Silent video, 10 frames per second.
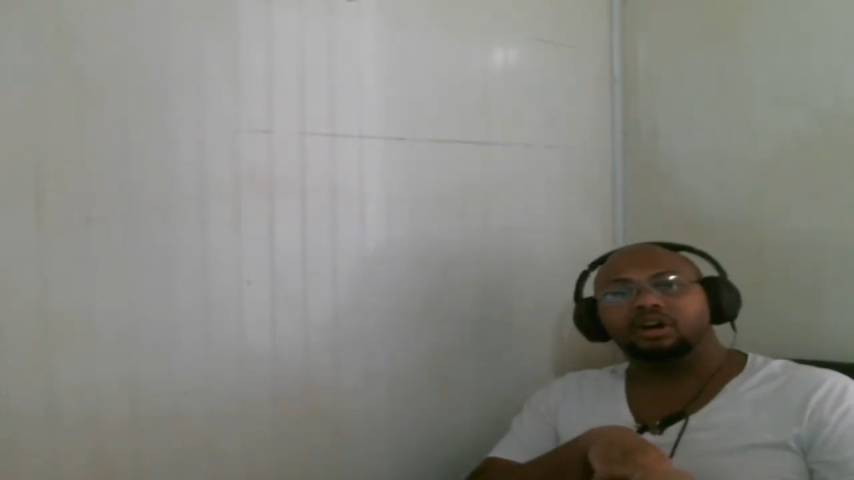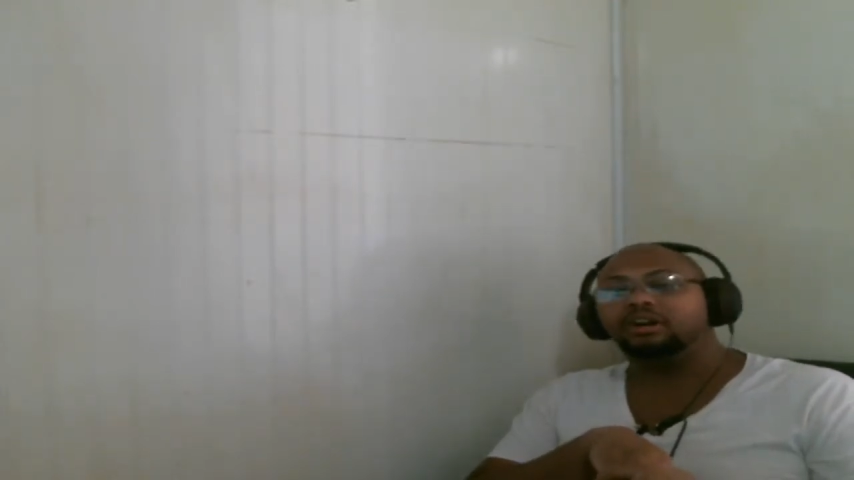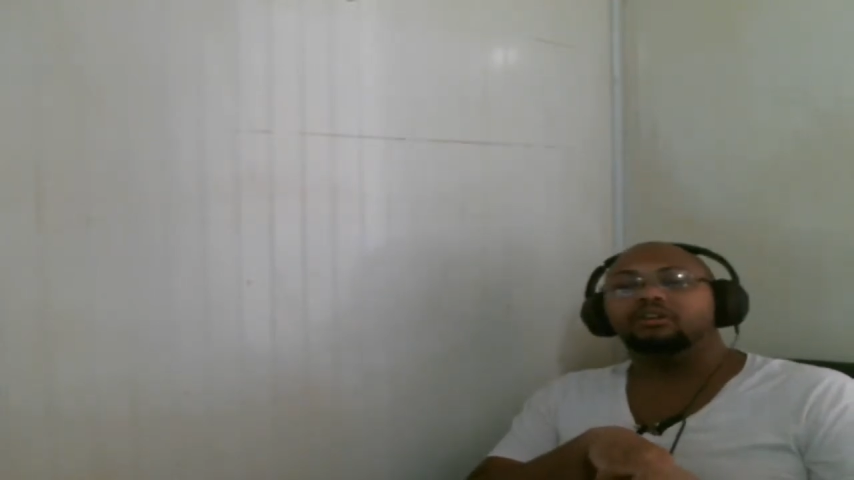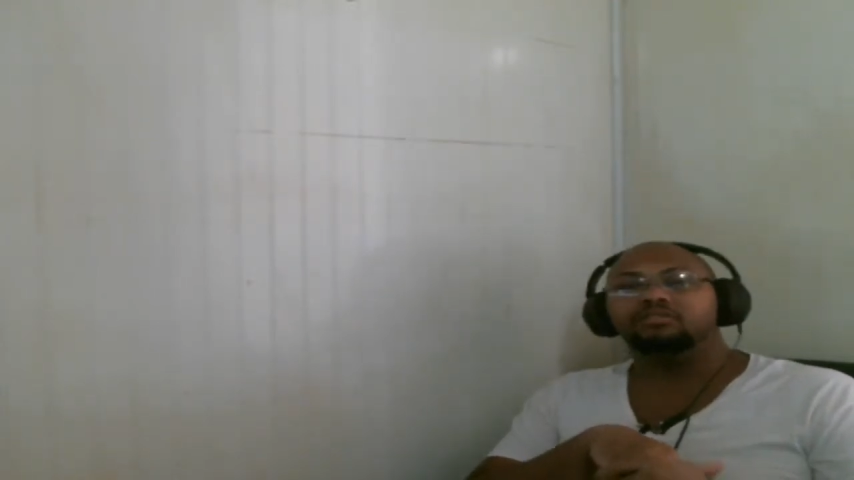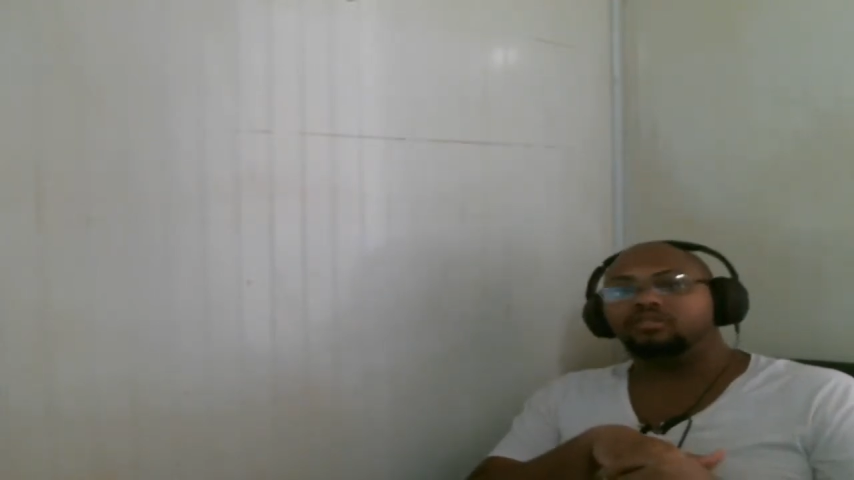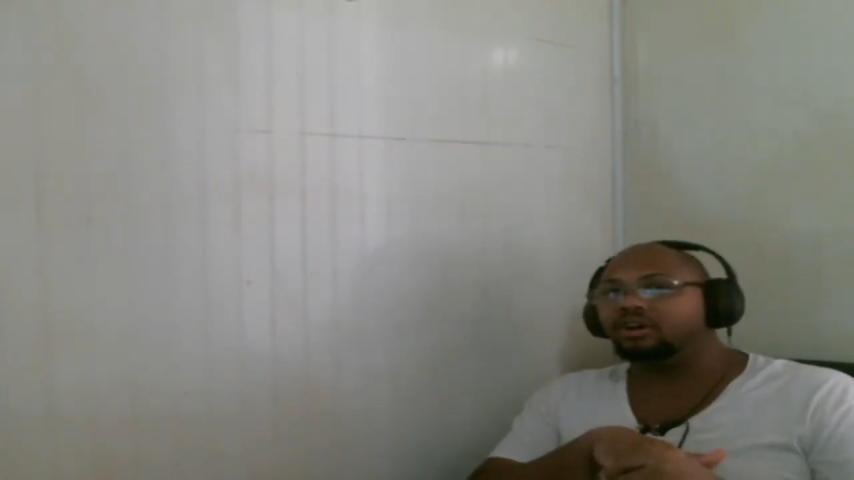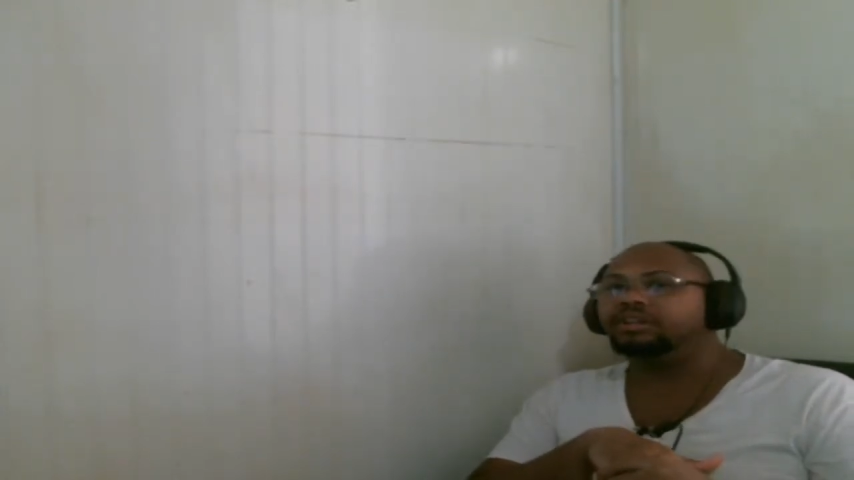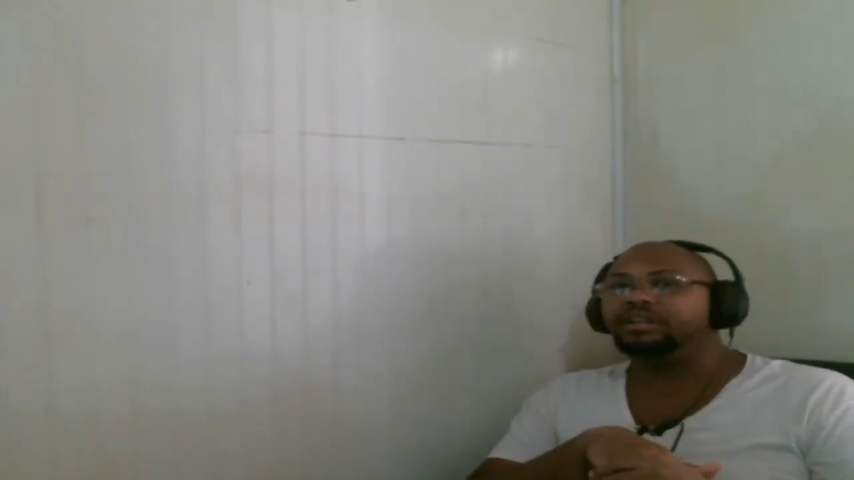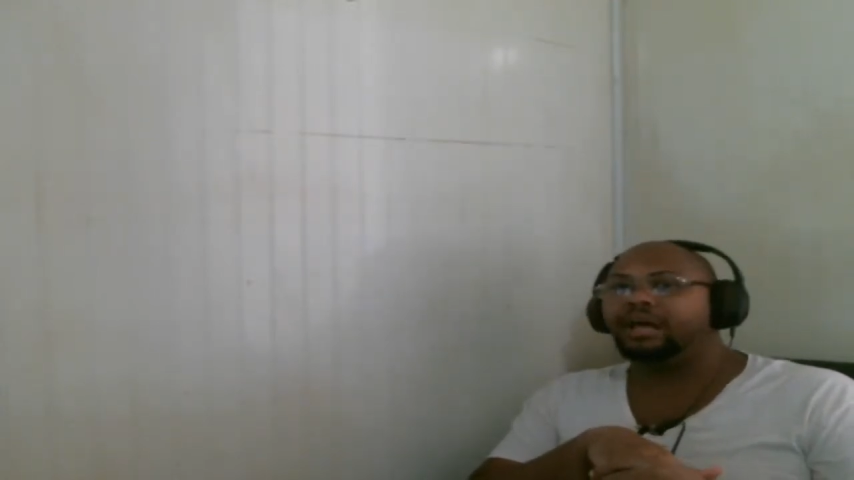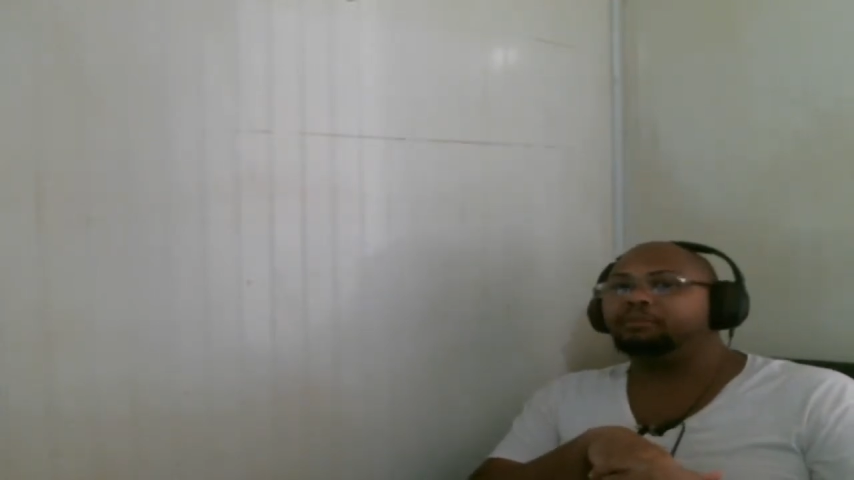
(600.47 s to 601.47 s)
Are y'all
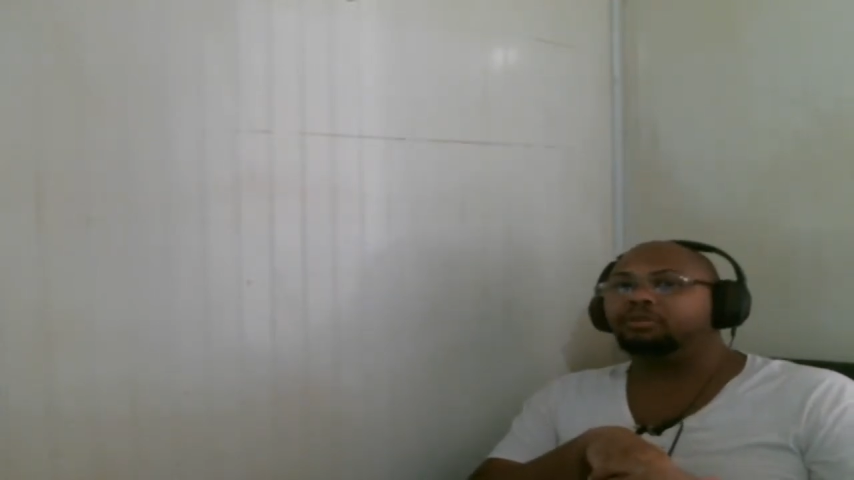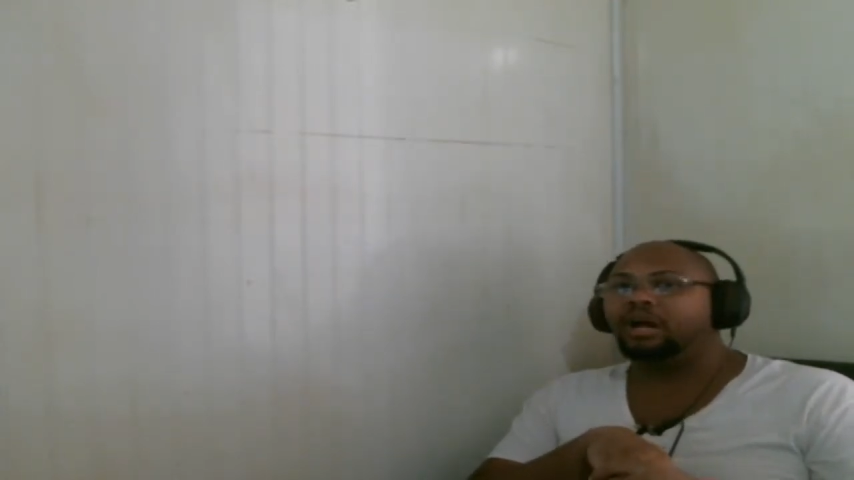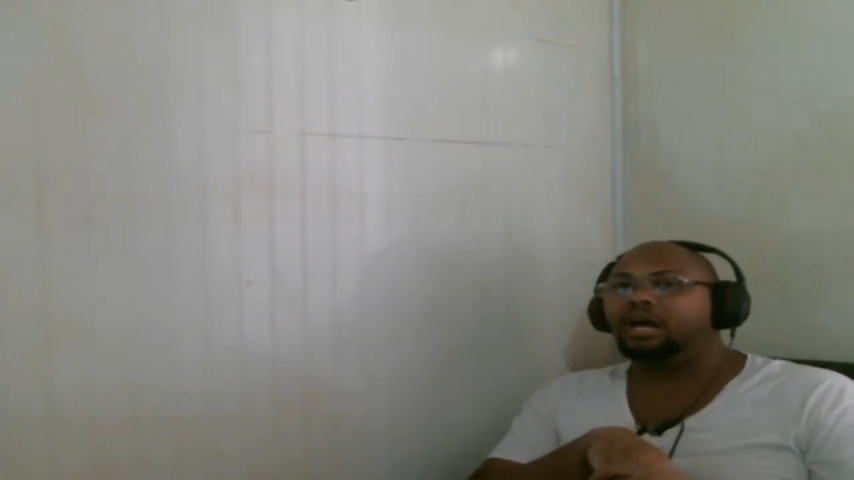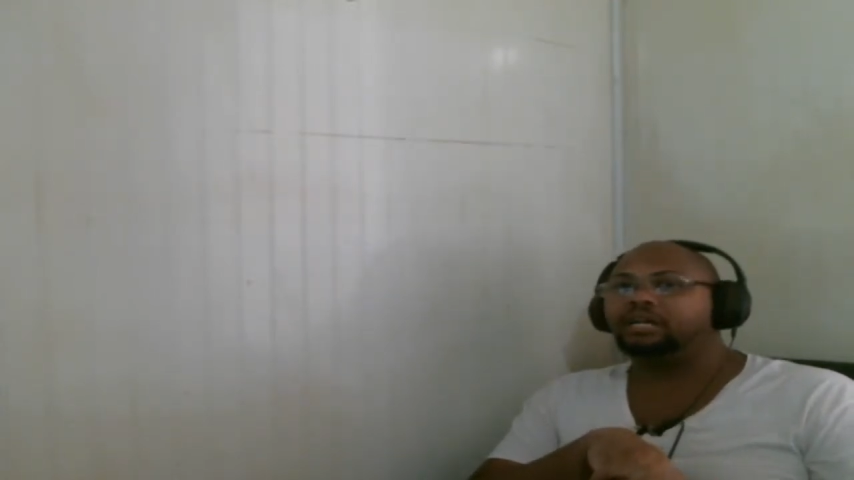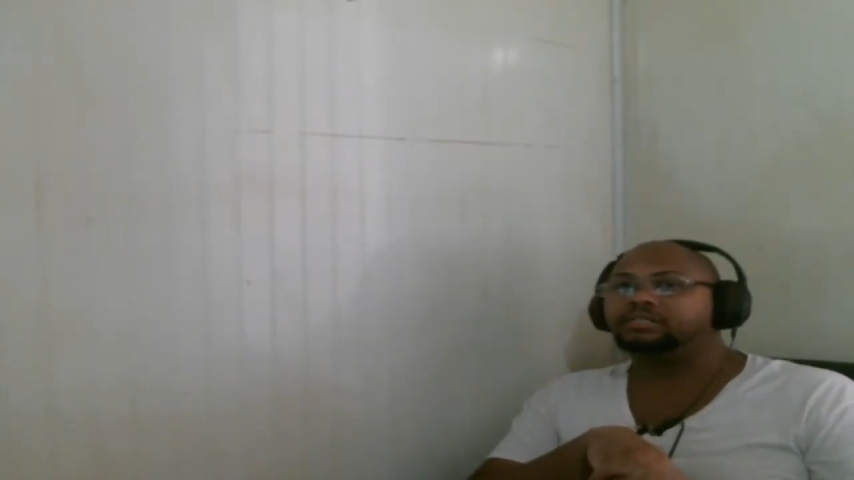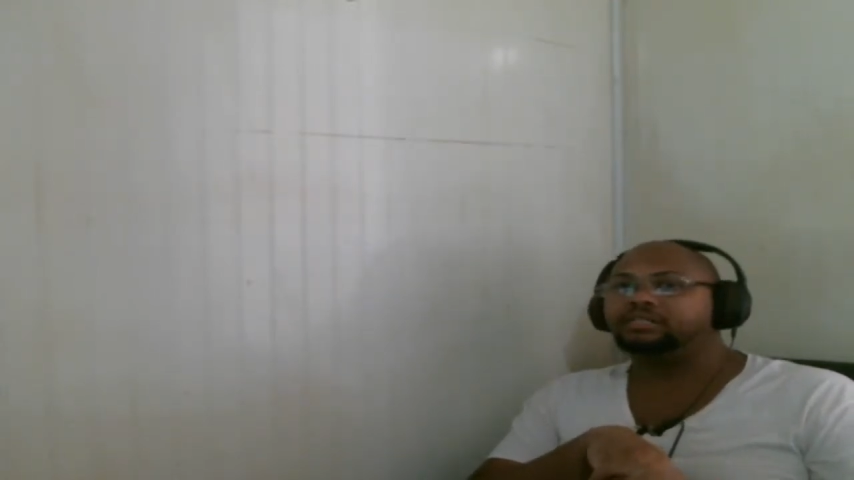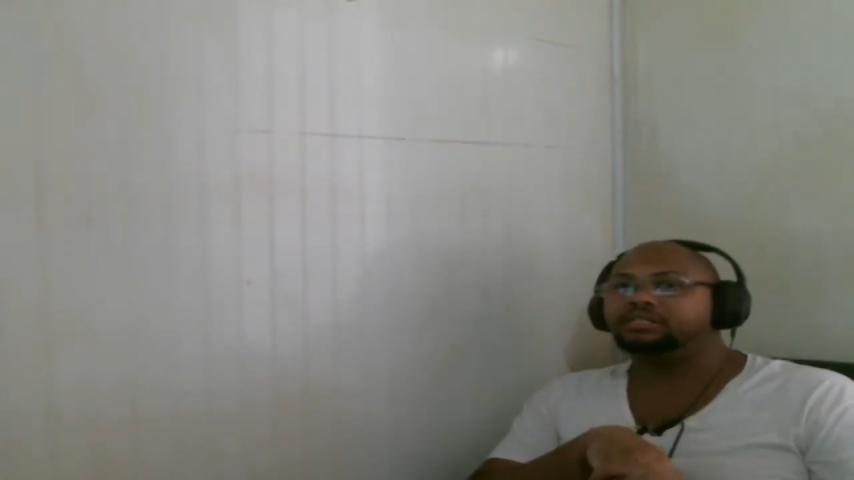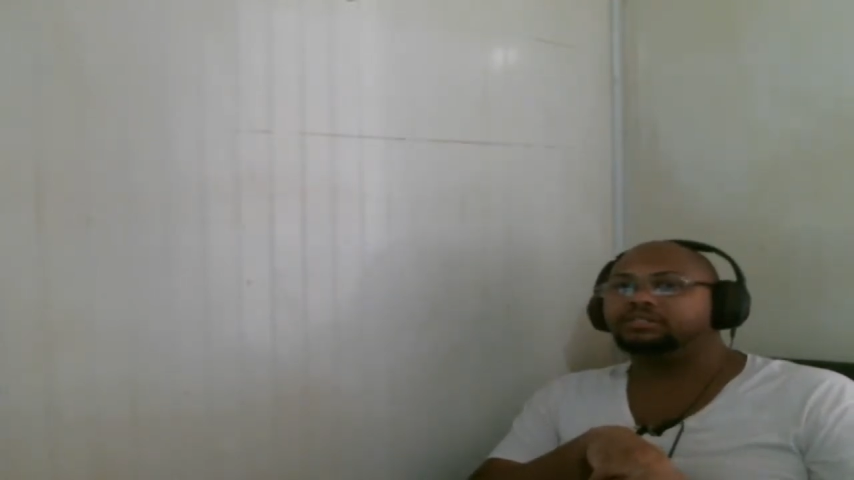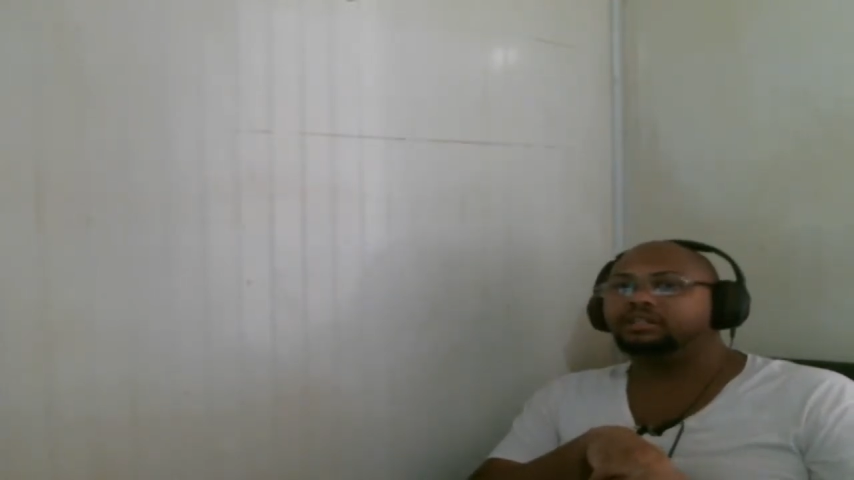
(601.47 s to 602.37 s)
really that pressed?